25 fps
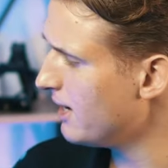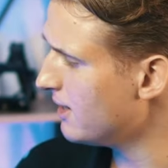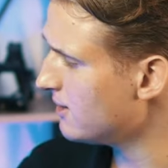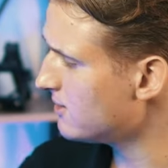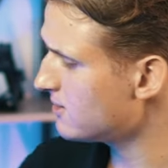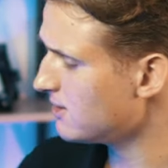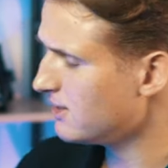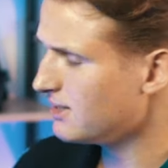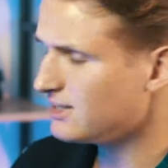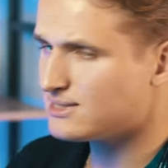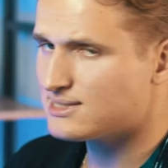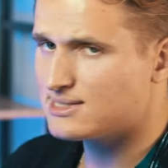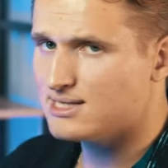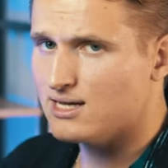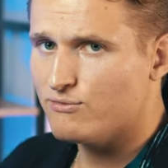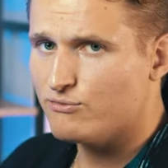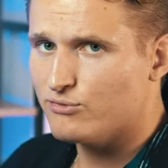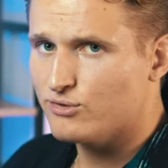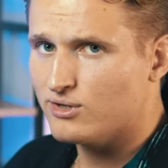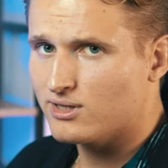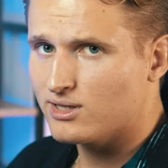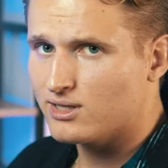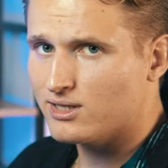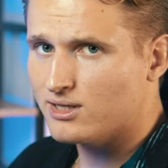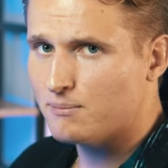And it's
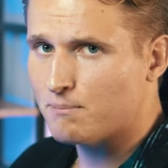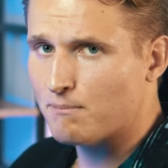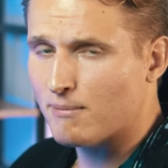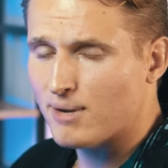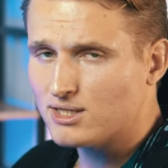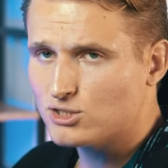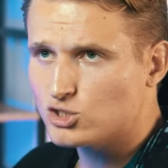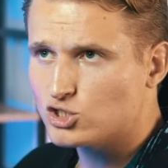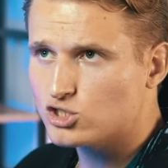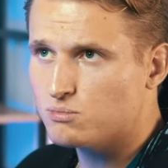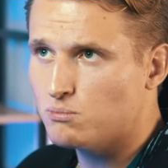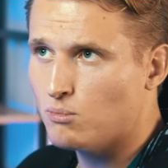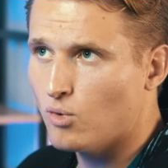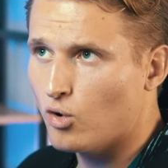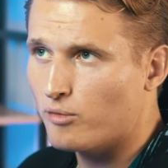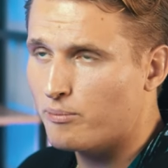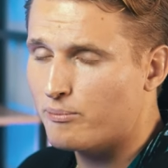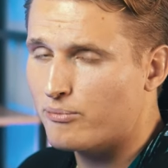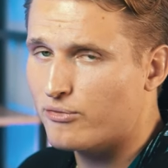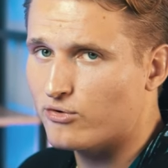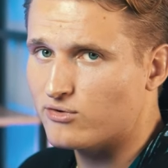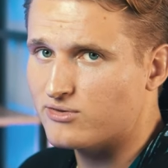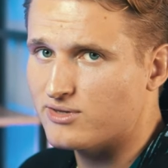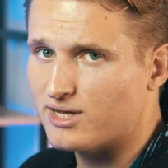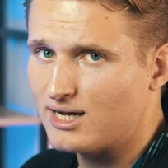definitely much more
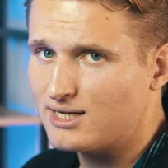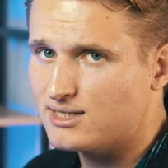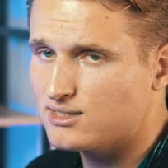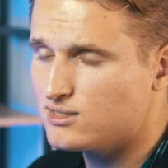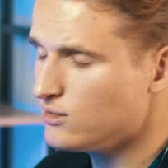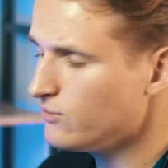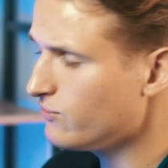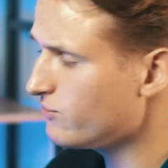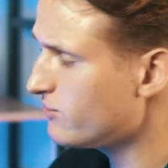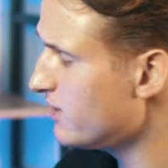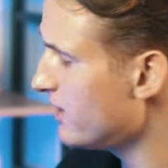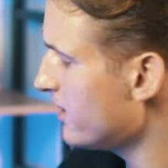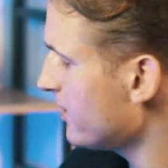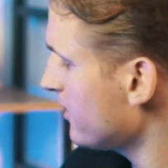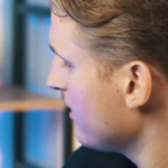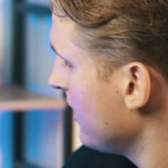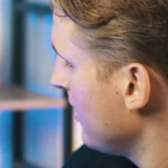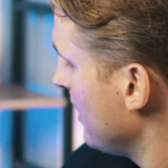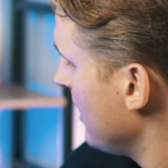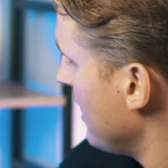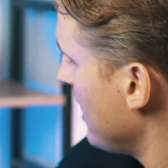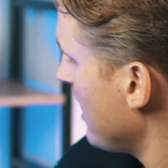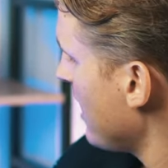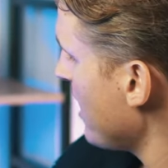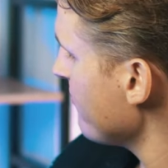productive
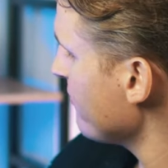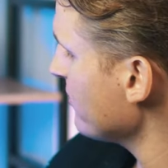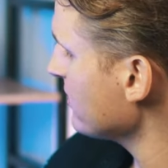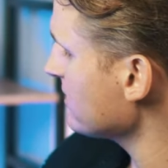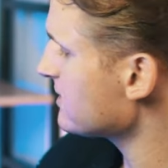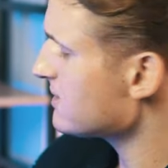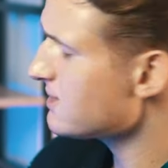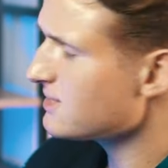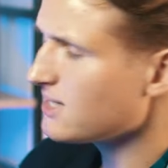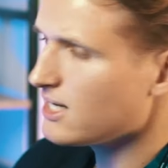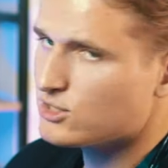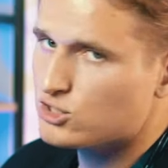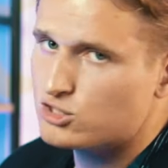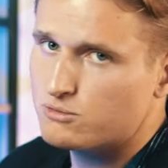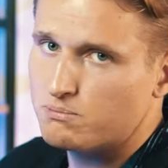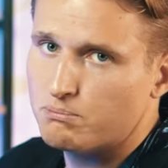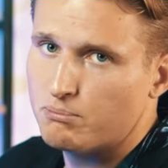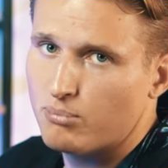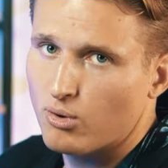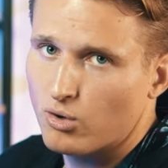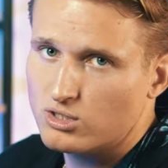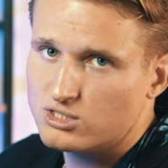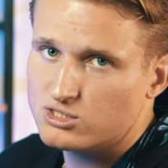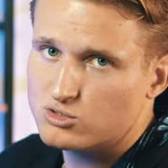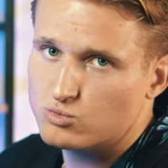than having such
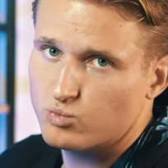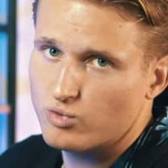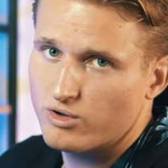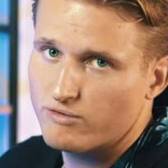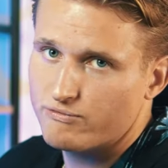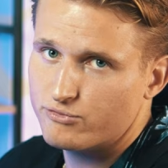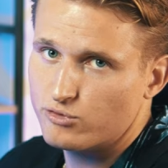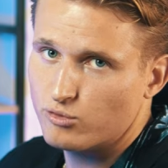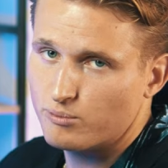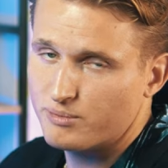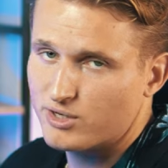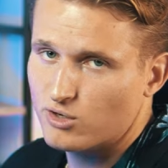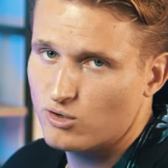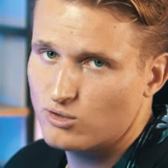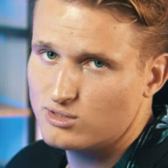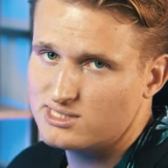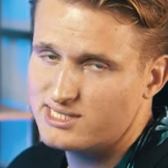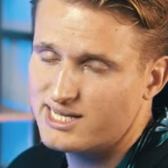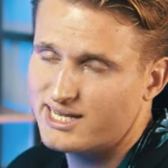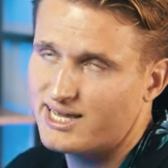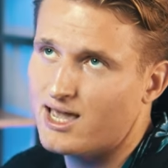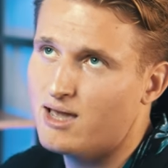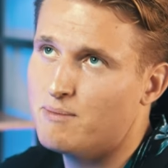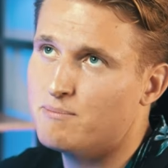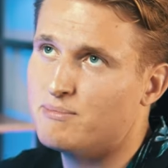books with you, because
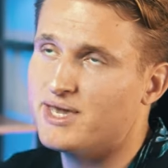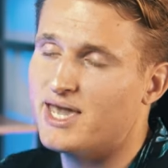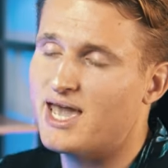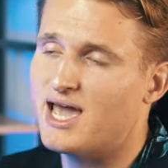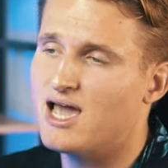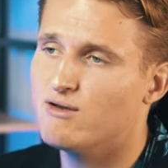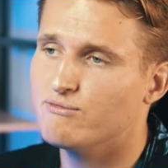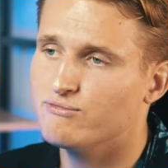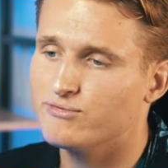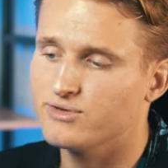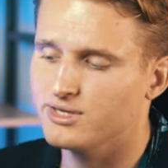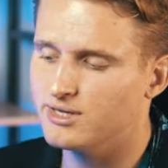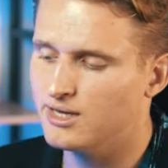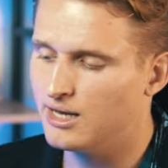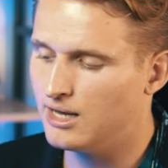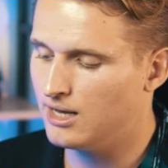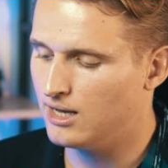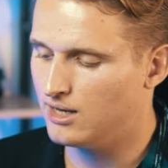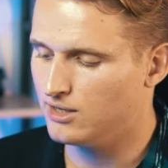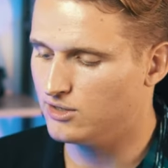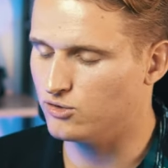they can be heavy.